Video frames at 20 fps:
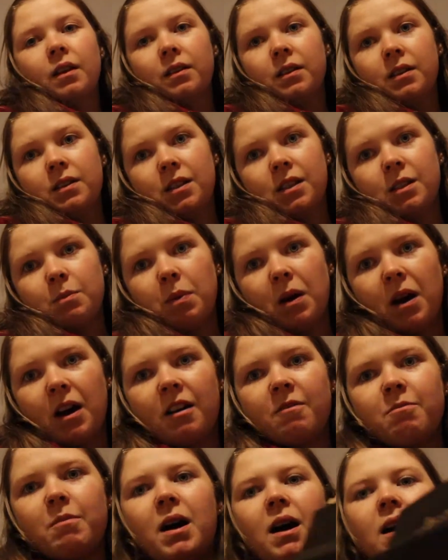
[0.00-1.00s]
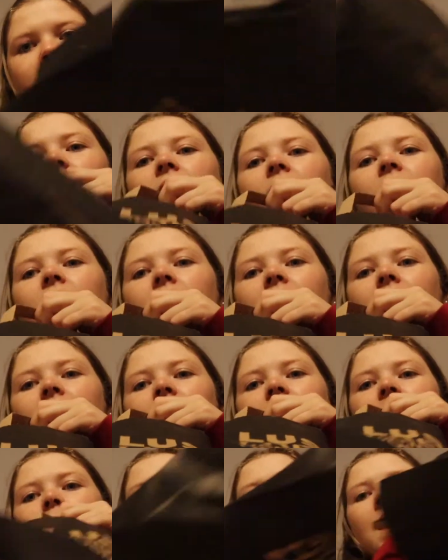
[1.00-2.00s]
This is part of my
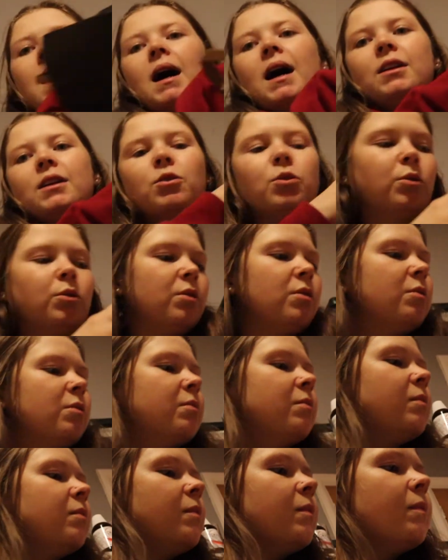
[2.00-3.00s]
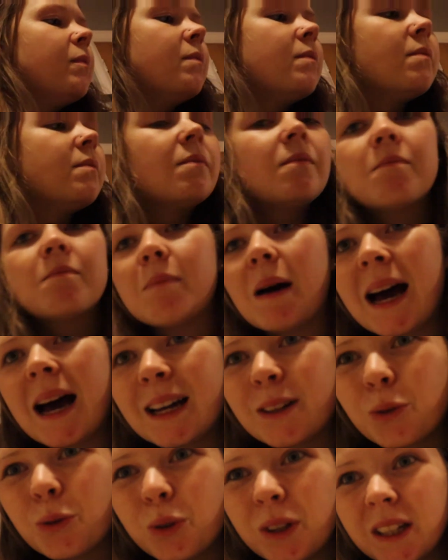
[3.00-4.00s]

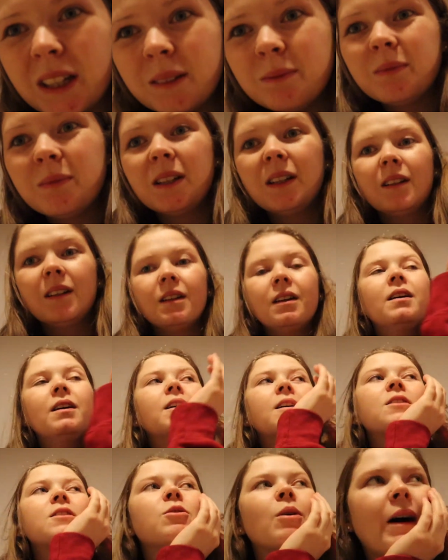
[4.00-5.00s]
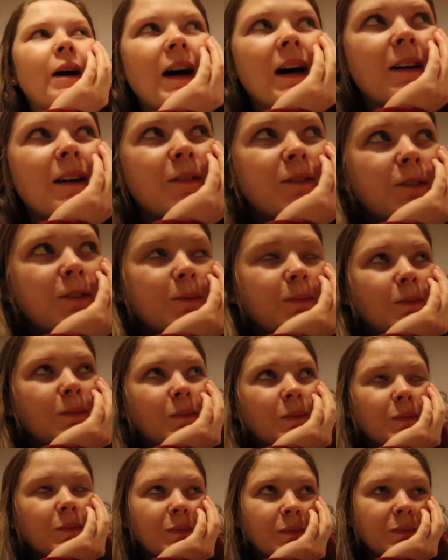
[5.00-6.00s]
adulting. So I have,
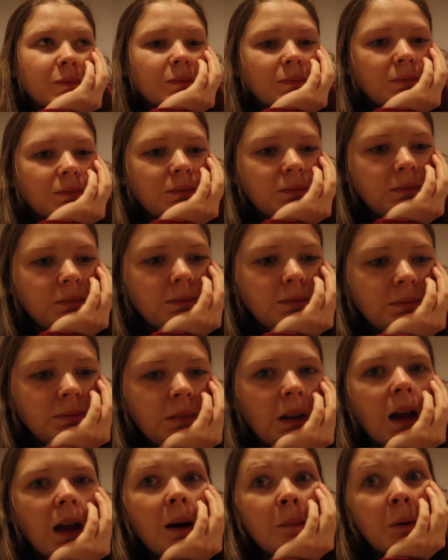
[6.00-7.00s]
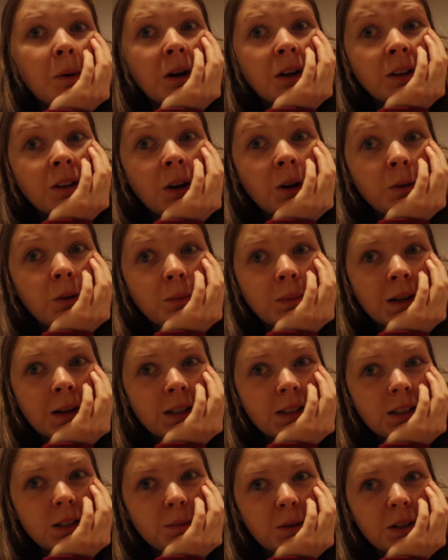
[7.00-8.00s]
I bought an oat
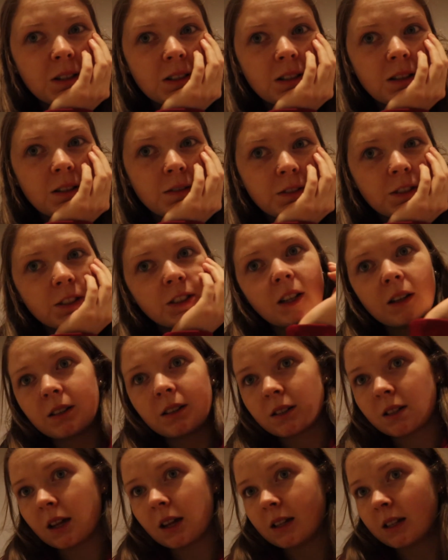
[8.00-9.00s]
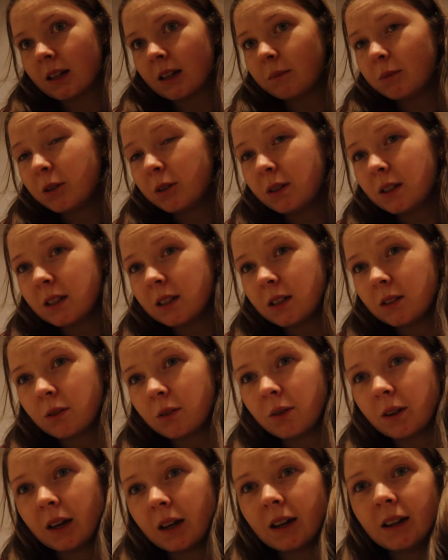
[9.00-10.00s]
mask, but it's in the fridge downstairs and I'm too lazy to
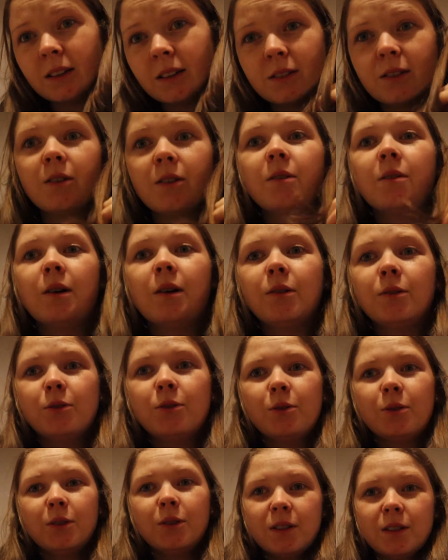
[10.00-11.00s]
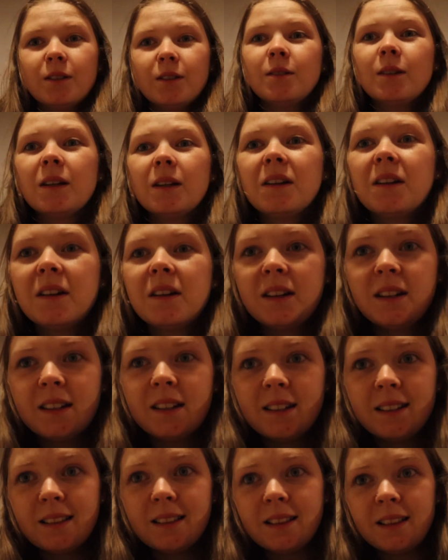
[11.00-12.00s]
go and get it, so I'll show it to you
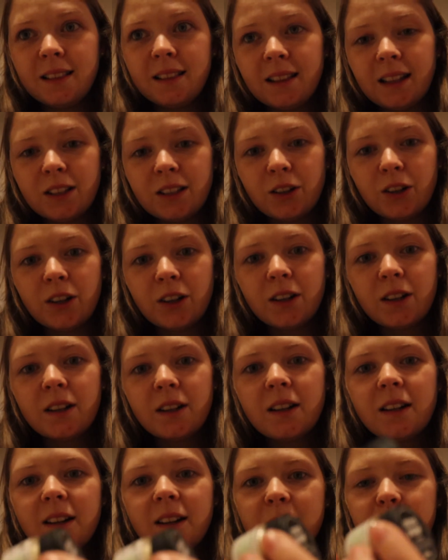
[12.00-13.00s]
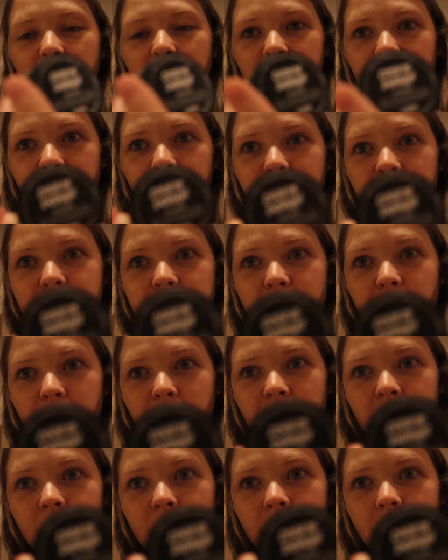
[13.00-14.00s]
later. I got this
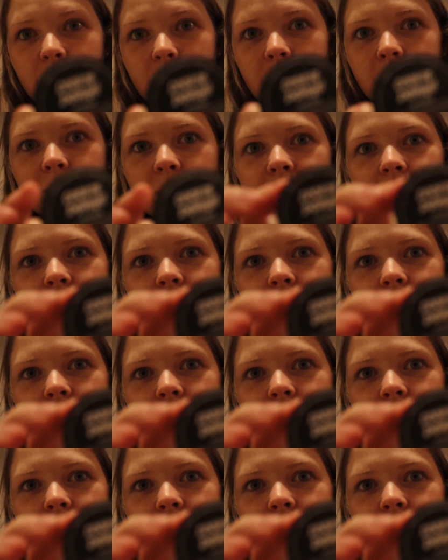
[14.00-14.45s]
cookie dough one.